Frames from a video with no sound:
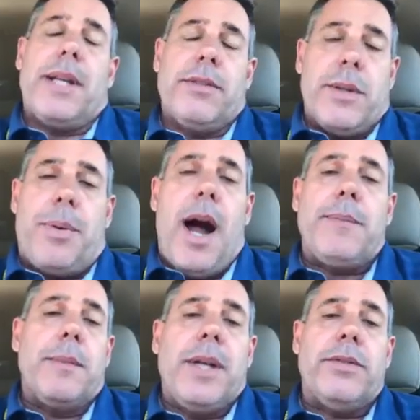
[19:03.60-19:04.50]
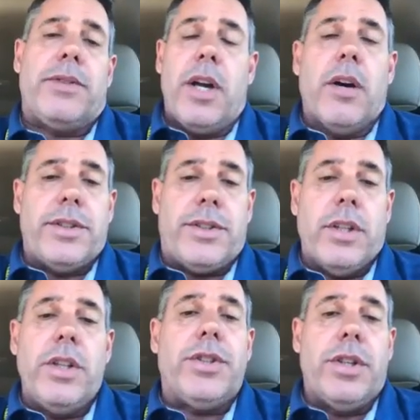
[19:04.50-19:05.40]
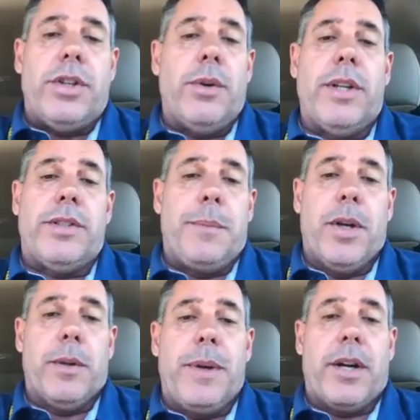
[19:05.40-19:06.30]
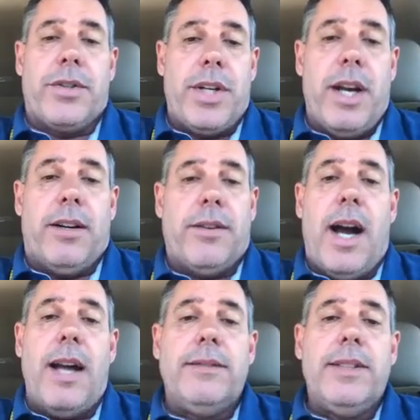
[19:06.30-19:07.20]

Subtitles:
because the problem is the only solution to it is to build a bigger jail, right?